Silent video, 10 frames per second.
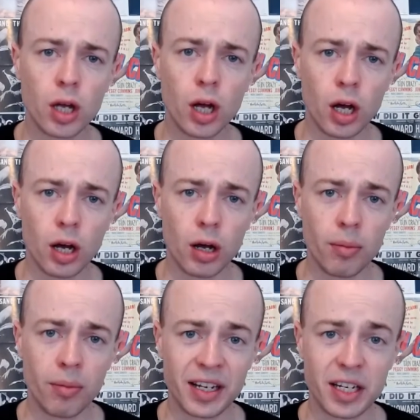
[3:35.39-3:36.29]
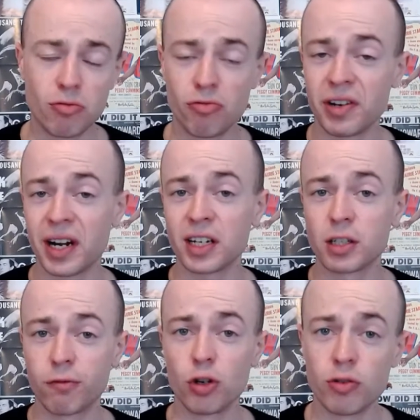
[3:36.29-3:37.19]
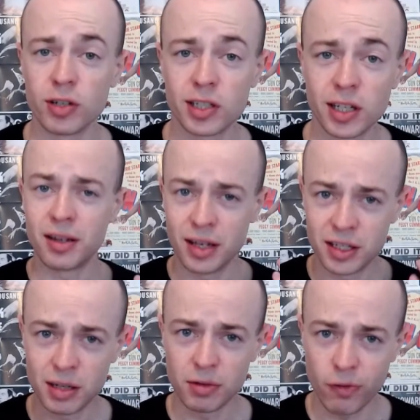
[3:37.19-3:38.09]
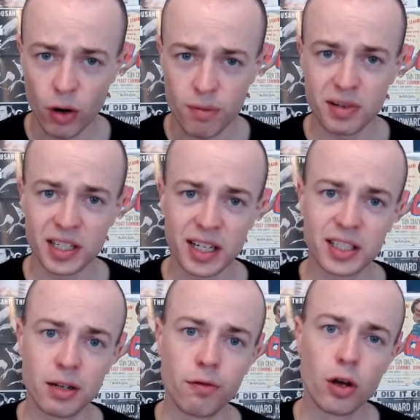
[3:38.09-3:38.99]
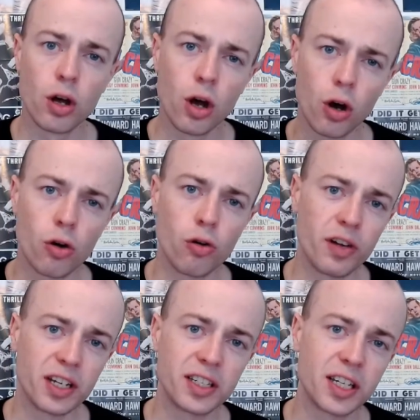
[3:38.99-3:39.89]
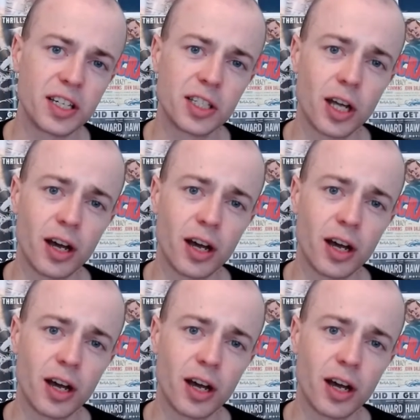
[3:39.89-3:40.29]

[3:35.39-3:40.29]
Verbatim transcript: Um, and he reacts furiously. He seems very possessive over his sister.